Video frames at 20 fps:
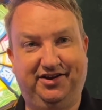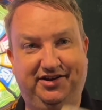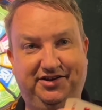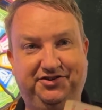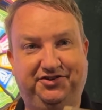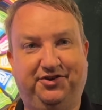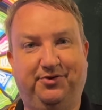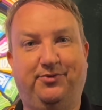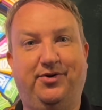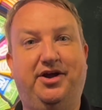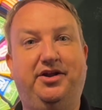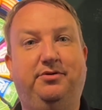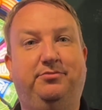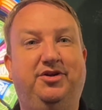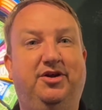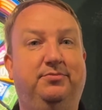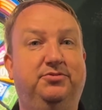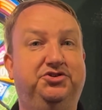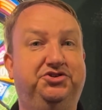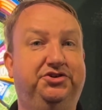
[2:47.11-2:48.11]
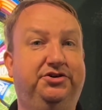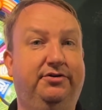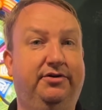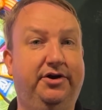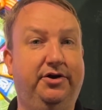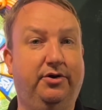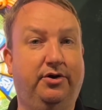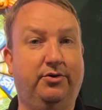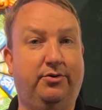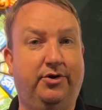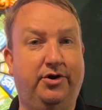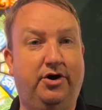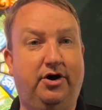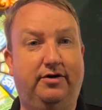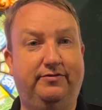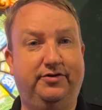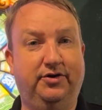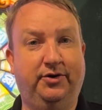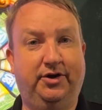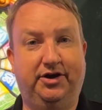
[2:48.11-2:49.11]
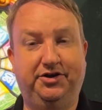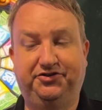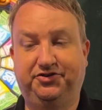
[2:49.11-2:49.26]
is the random number generator going off, okay?